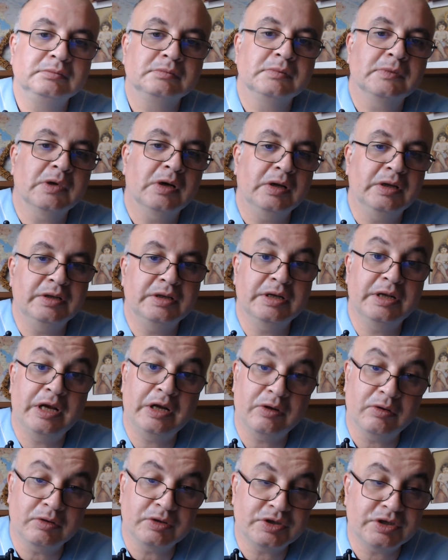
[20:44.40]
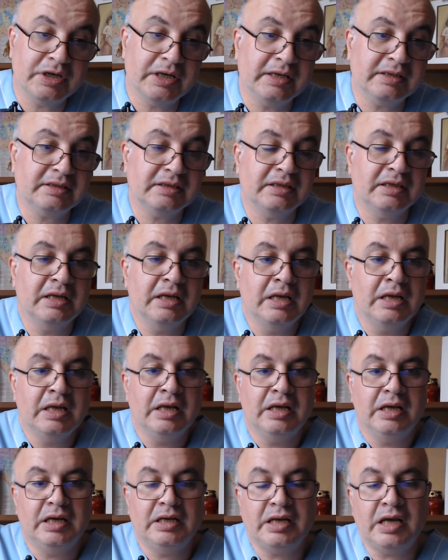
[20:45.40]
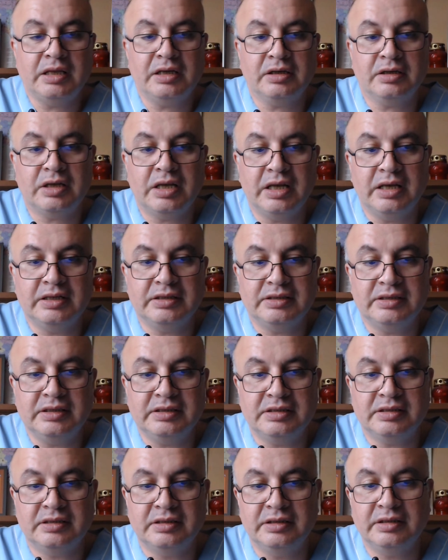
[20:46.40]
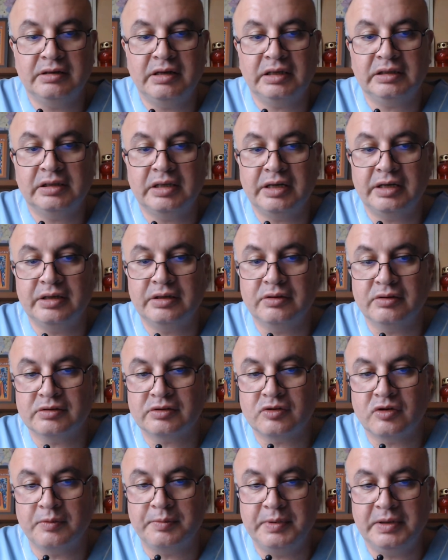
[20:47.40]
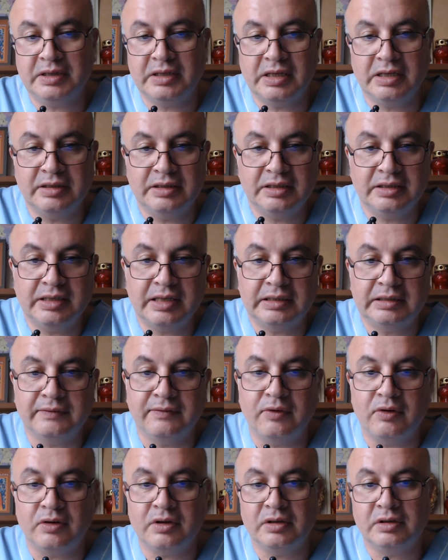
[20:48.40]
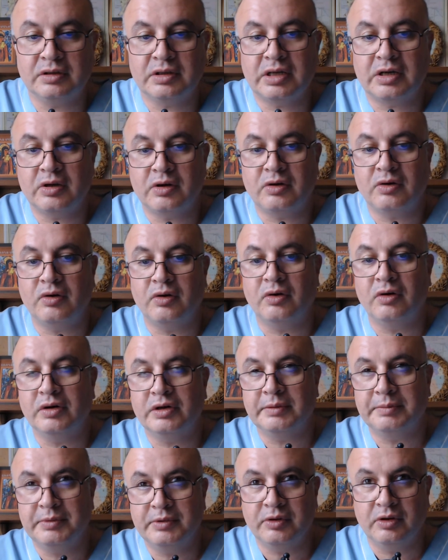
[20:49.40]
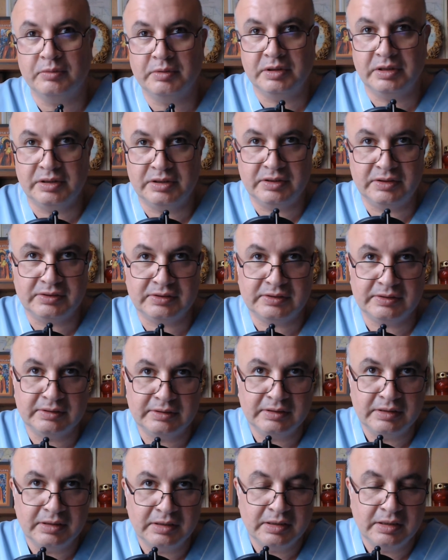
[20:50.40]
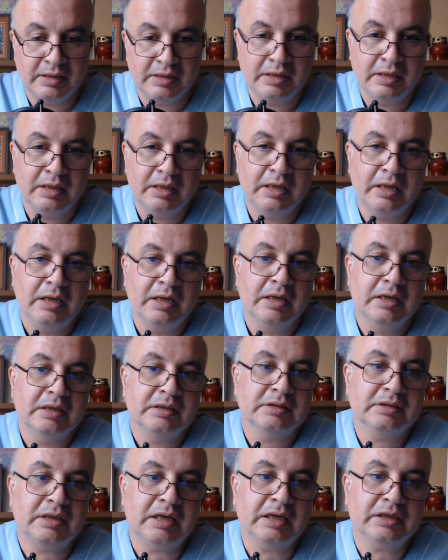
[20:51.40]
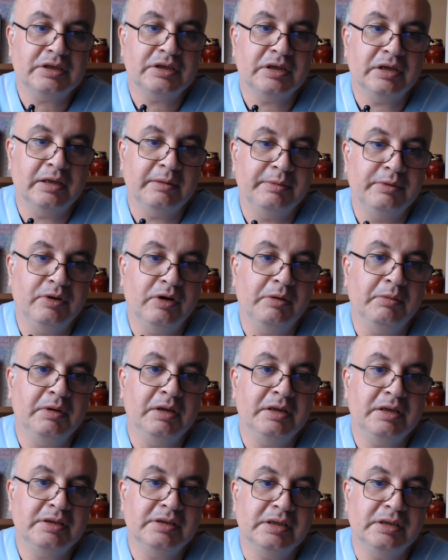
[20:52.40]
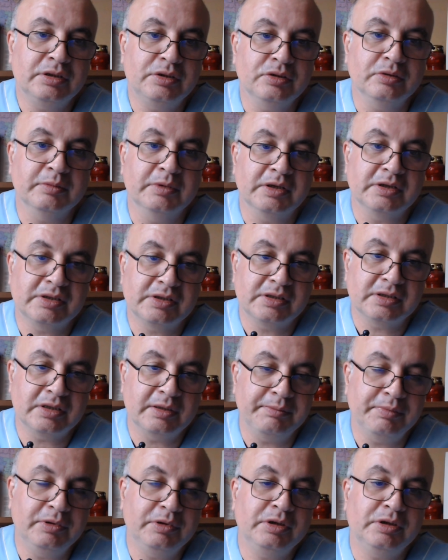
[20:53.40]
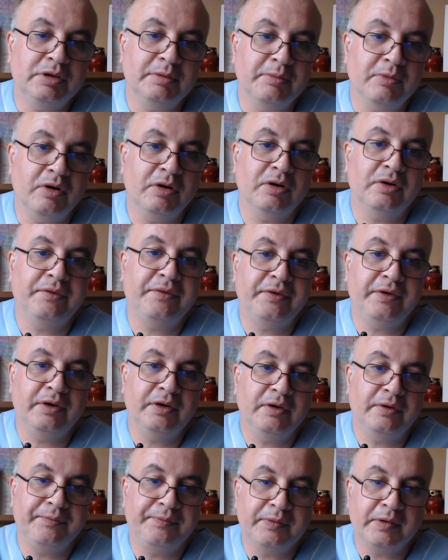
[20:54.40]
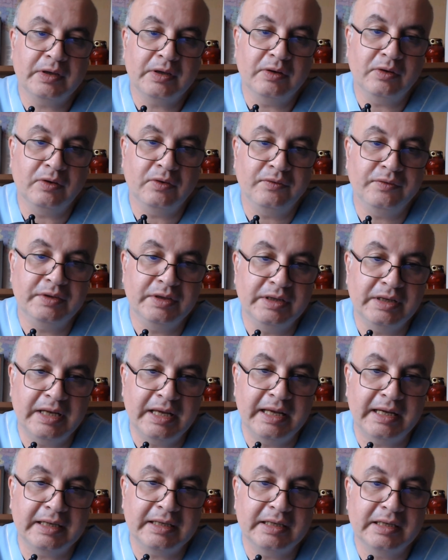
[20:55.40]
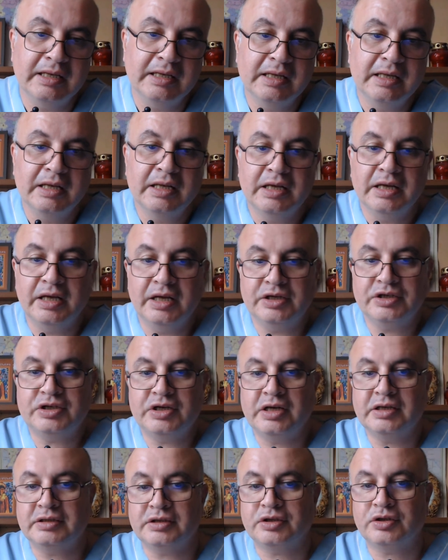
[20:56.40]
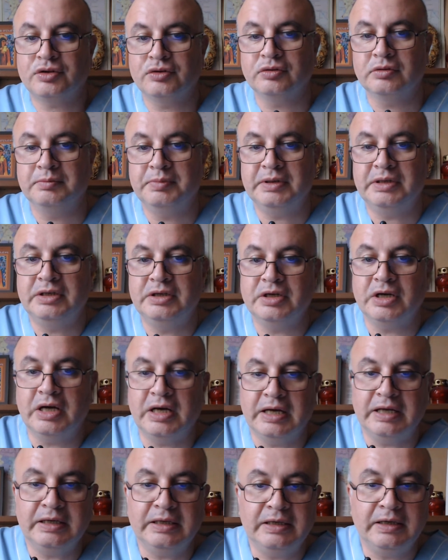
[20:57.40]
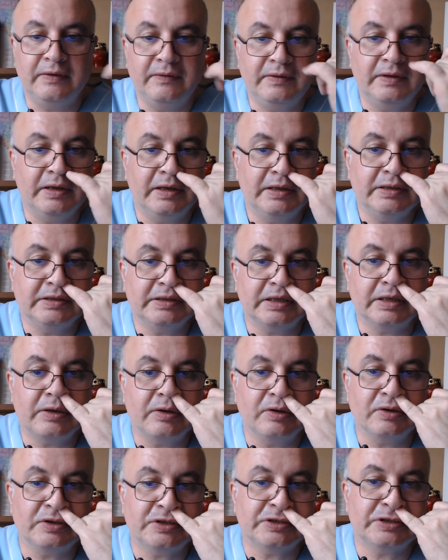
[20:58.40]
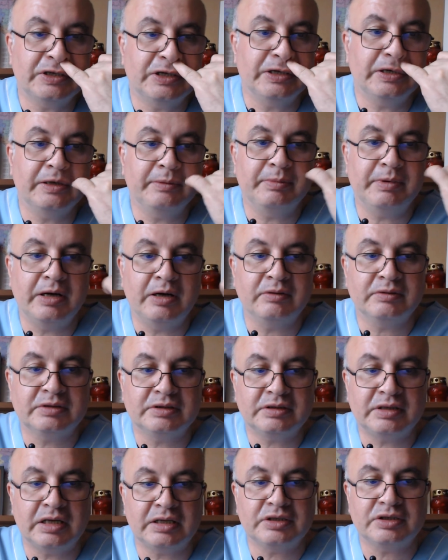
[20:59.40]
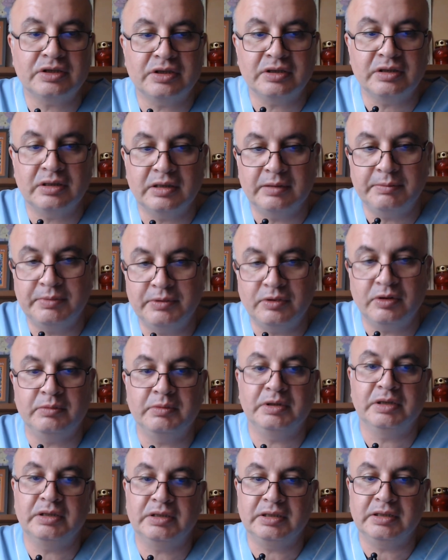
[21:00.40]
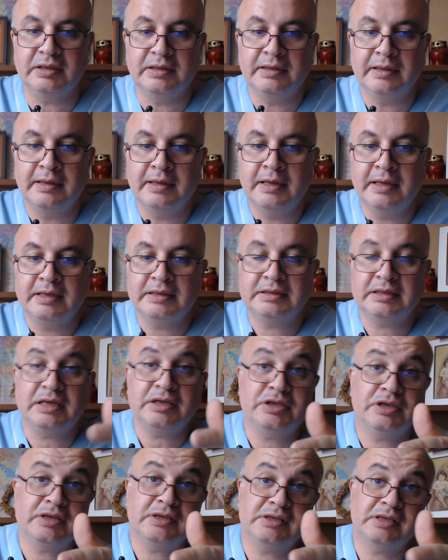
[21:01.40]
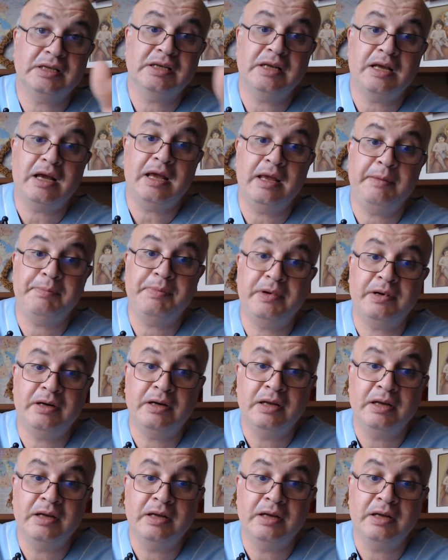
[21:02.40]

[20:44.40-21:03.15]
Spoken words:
In other cases, direct laryngoscopy can detect vocal cord abnormalities, structural abnormalities, and tumors. Computed tomography of the neck and chest should be done if there is a concern about structural abnormality, such as an upper